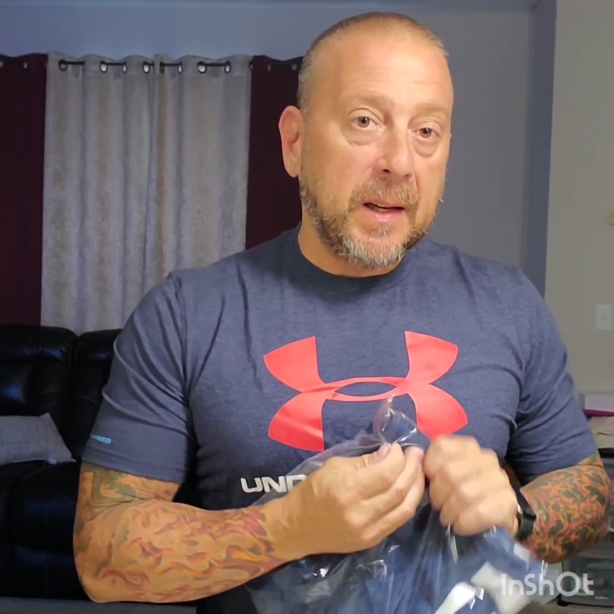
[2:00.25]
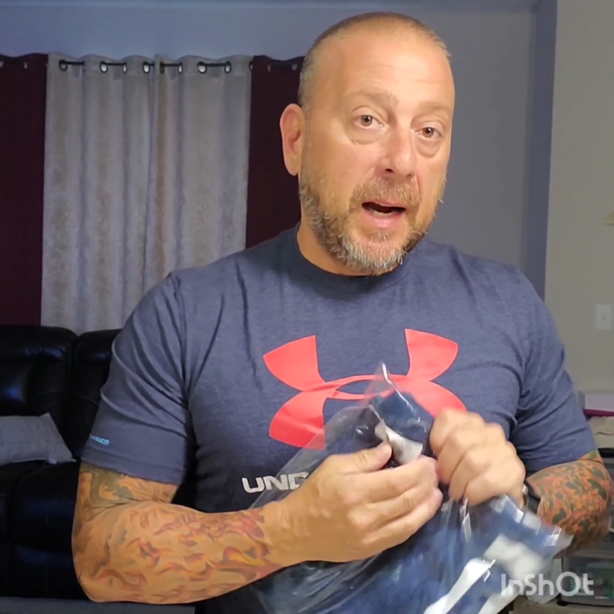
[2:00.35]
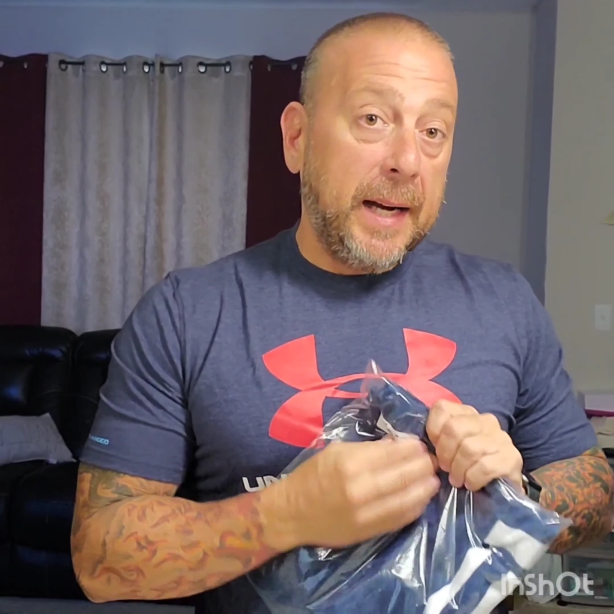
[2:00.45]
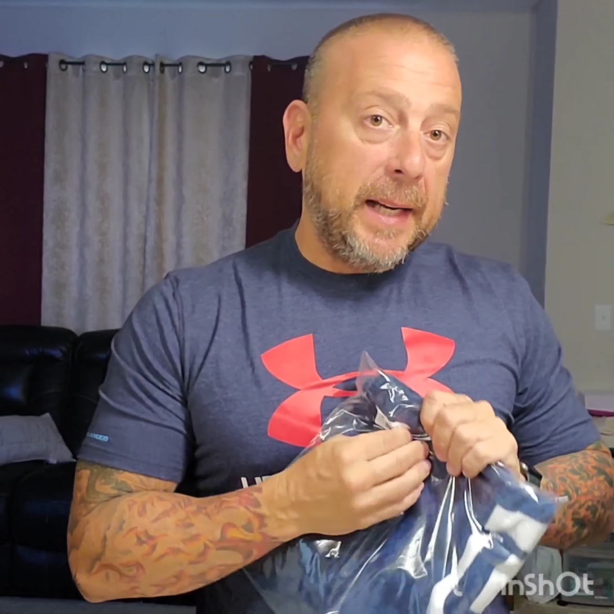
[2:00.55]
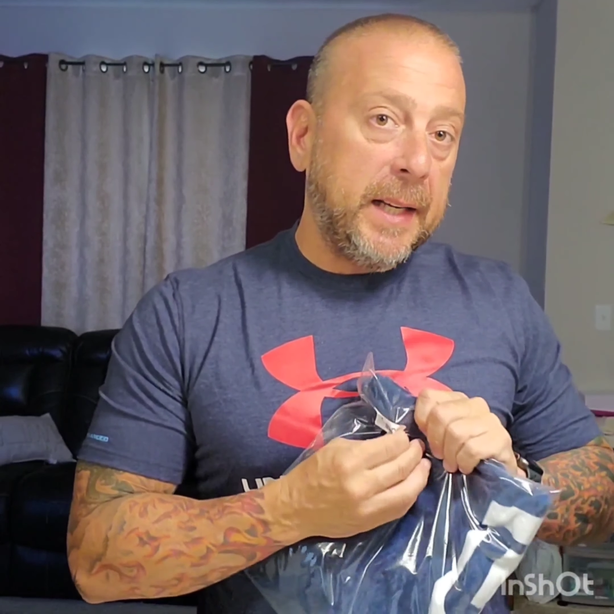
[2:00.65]

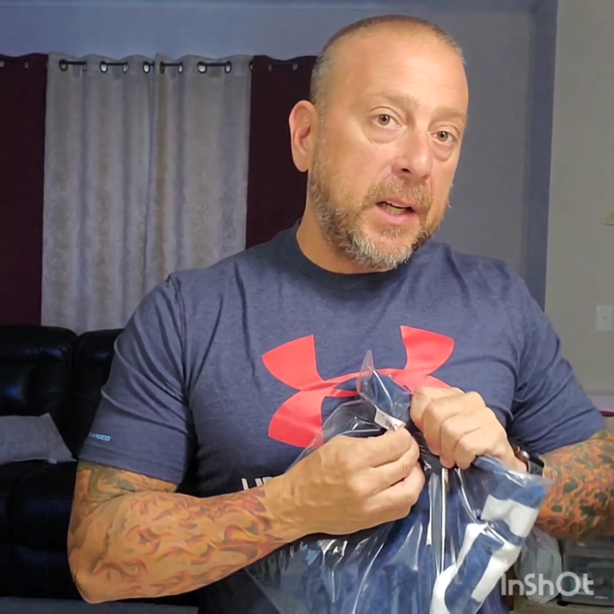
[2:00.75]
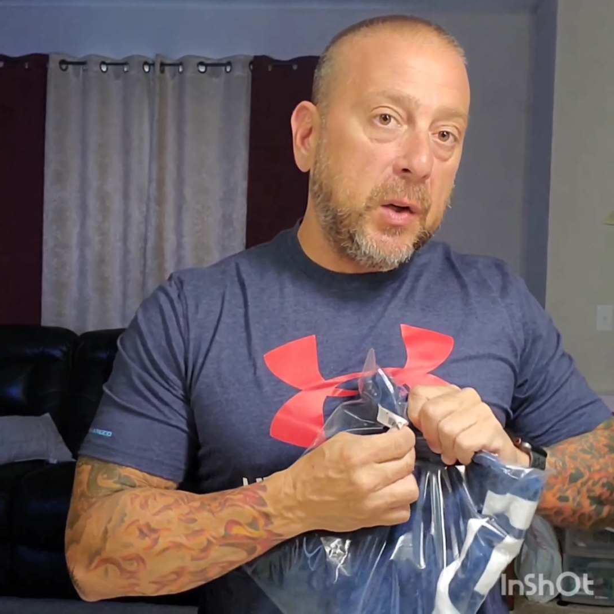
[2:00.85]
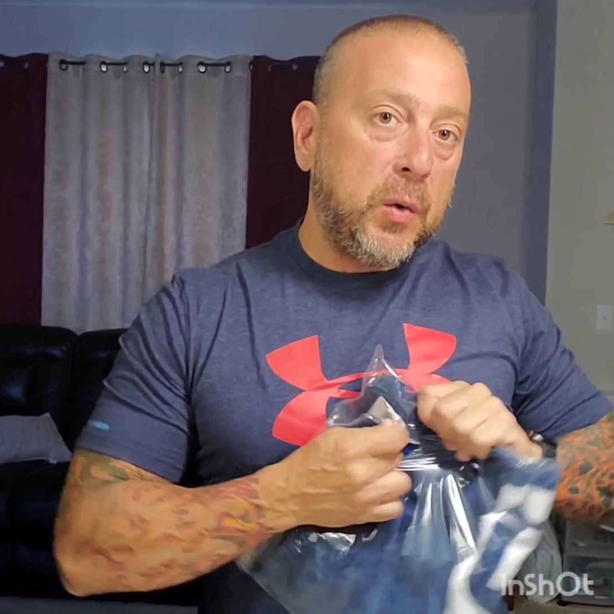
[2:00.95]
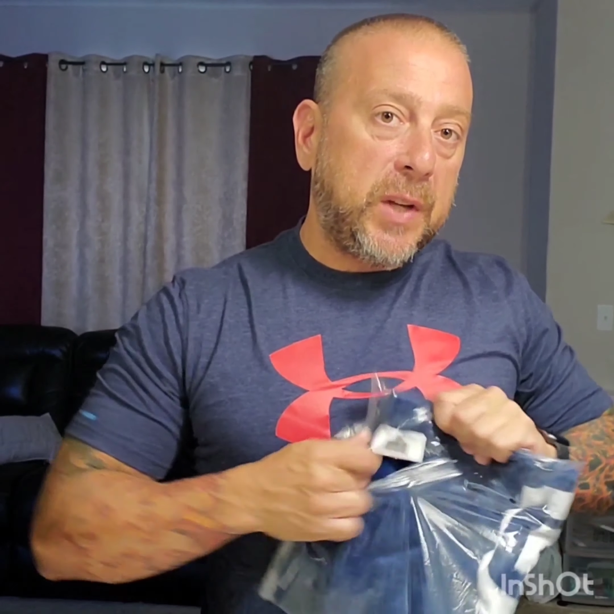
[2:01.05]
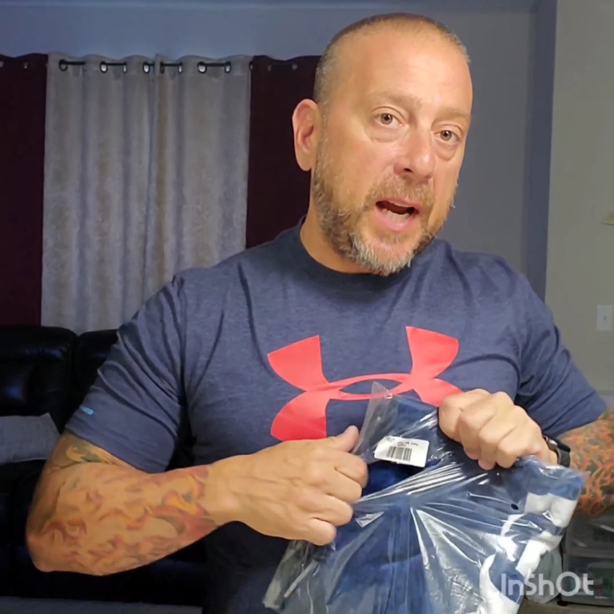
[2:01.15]
I needed a
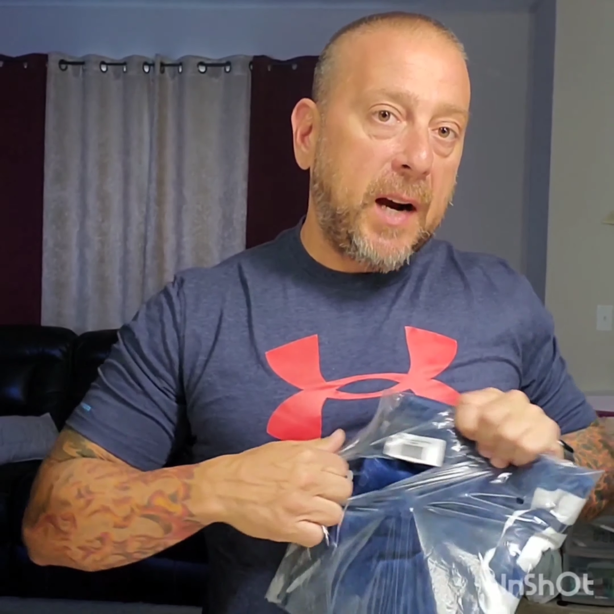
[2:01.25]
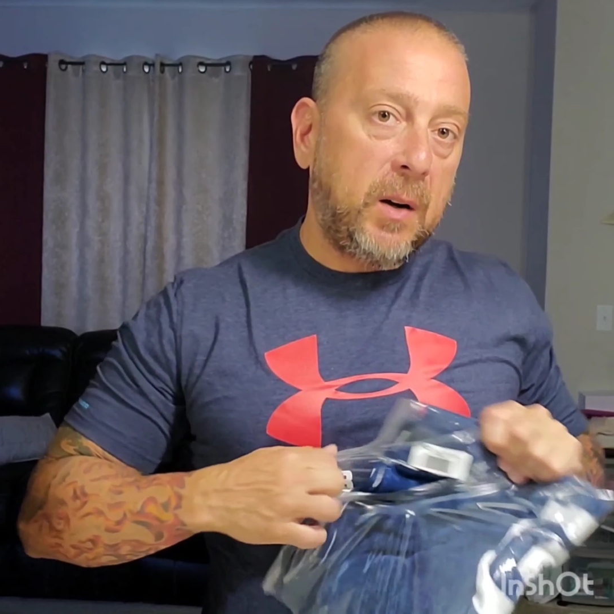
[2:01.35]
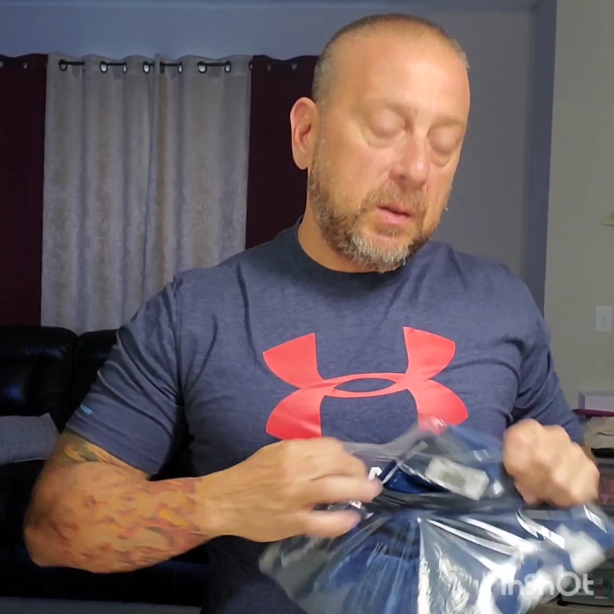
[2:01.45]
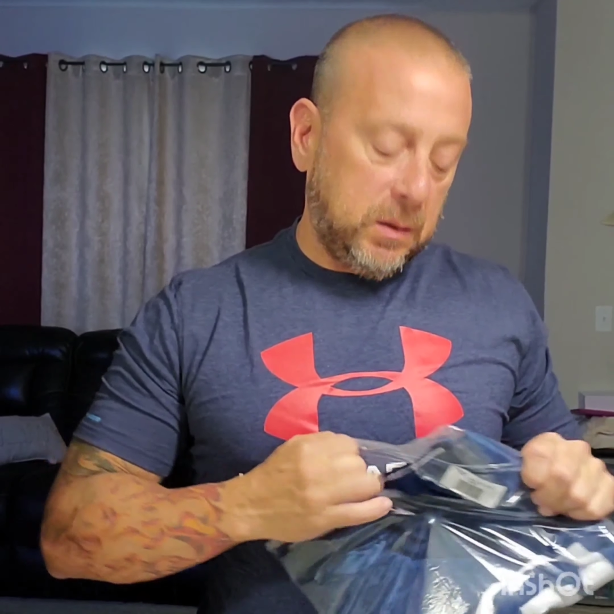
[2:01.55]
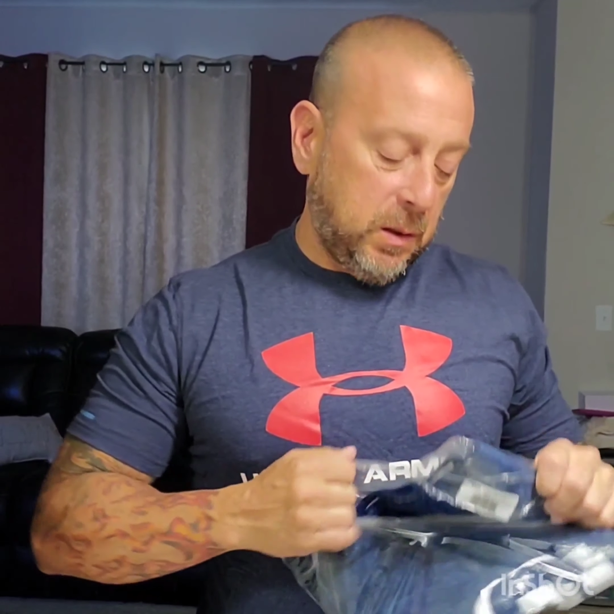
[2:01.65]
new
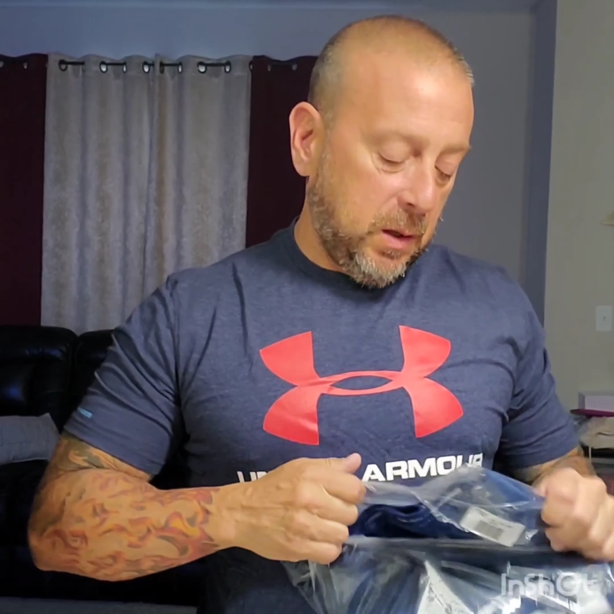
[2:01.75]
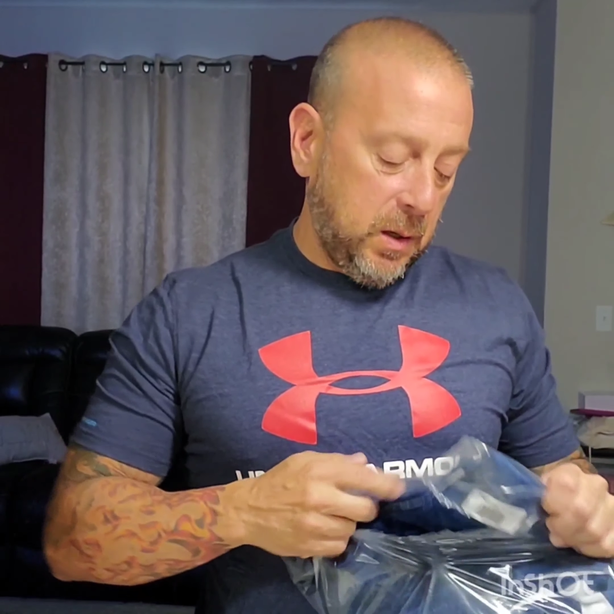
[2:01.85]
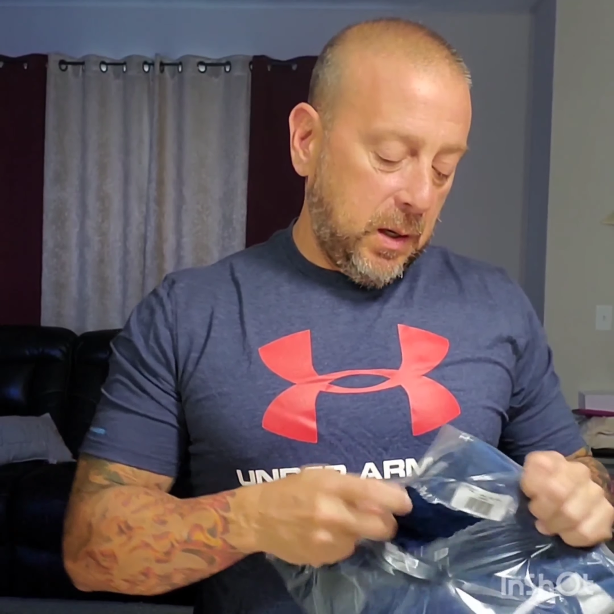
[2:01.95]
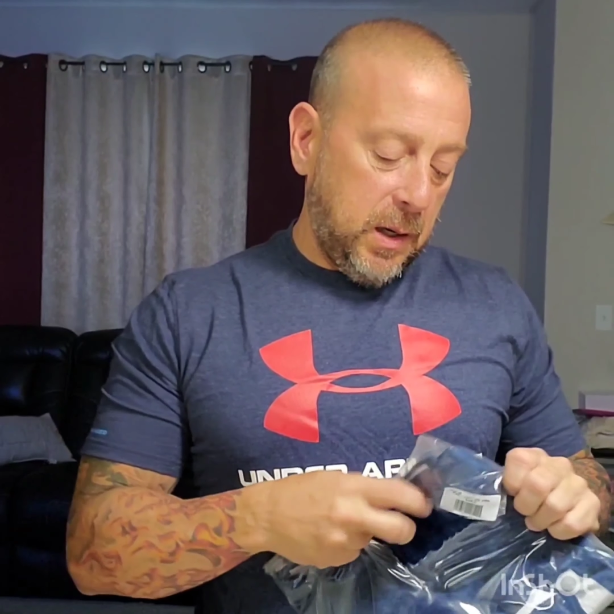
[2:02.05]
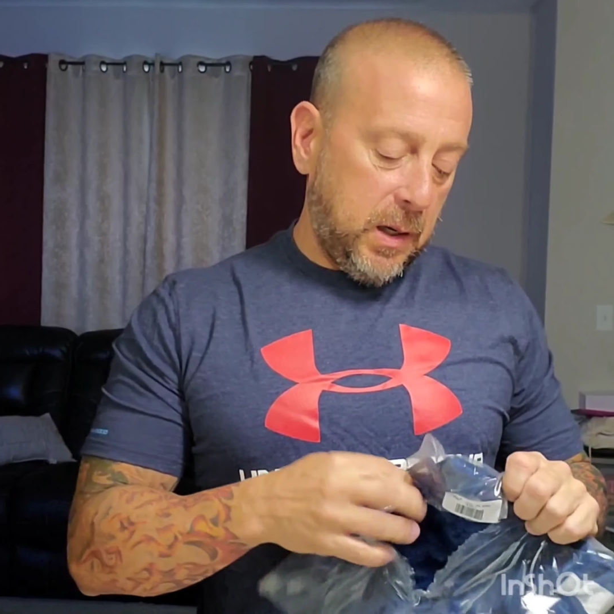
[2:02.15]
tail.
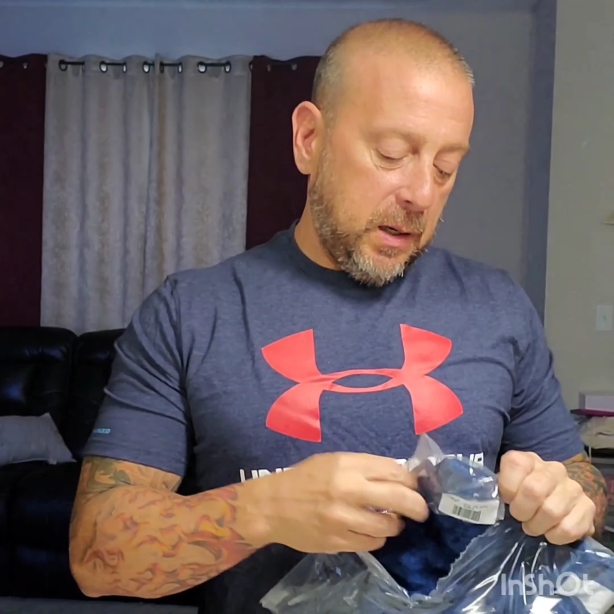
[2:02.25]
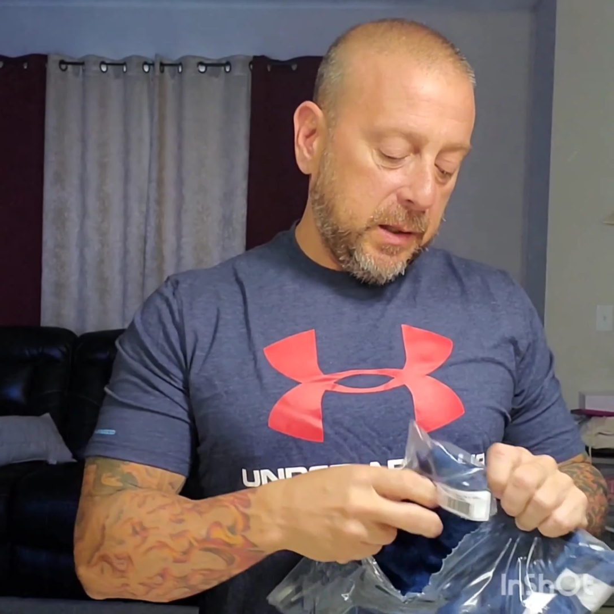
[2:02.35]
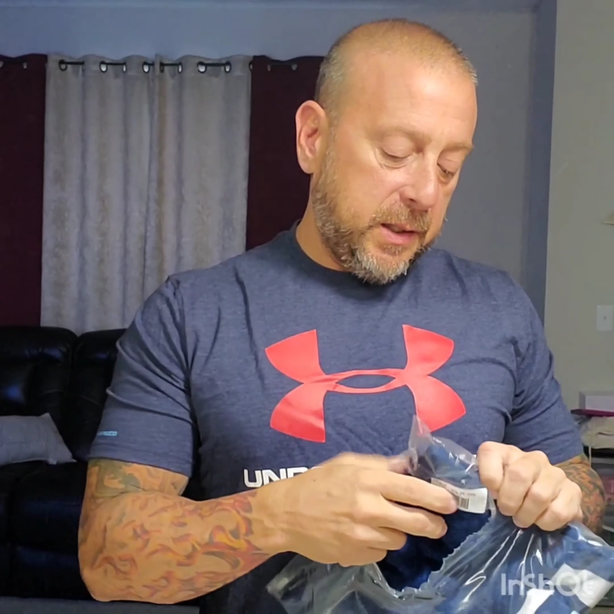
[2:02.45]
Uh, the